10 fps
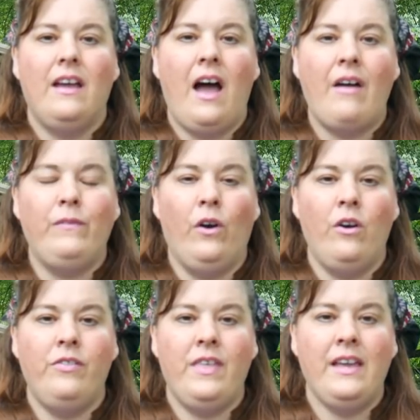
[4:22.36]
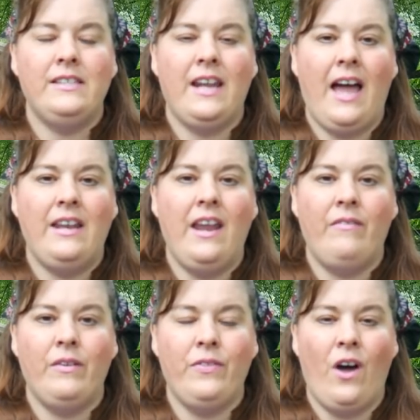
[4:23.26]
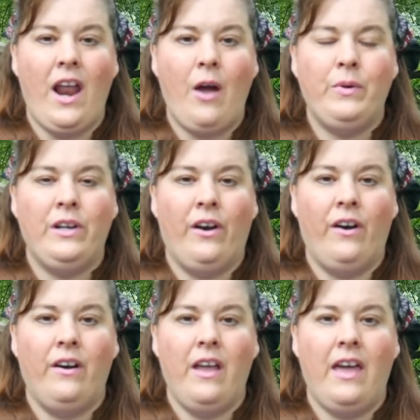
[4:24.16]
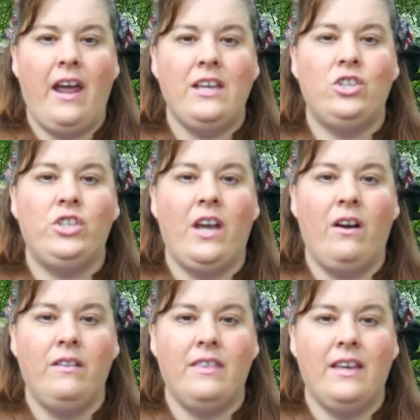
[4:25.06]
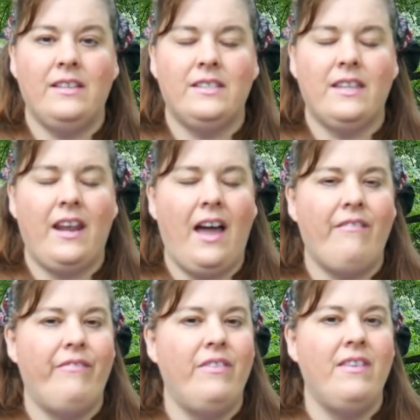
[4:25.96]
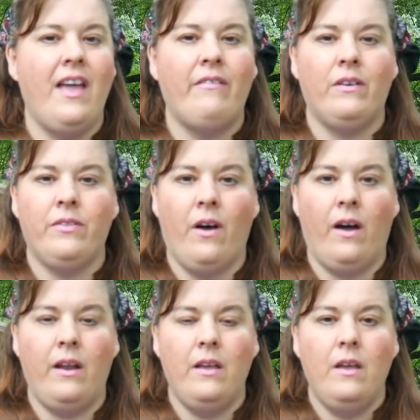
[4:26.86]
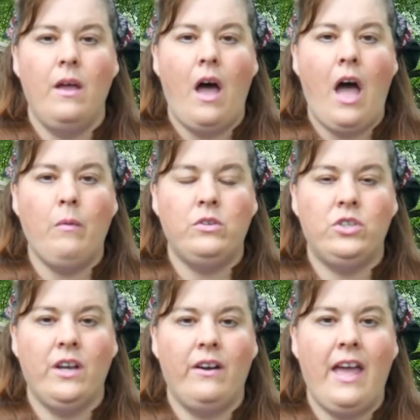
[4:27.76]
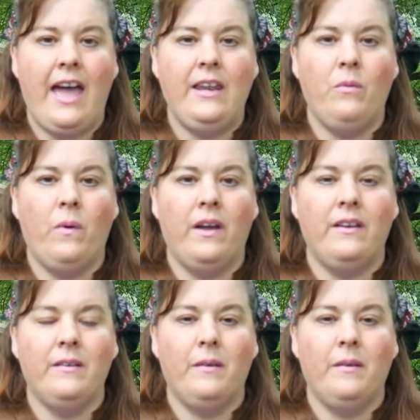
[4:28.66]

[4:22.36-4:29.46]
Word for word: I've learned things that I never thought I would learn and I shared things that I've never thought I would share to anyone.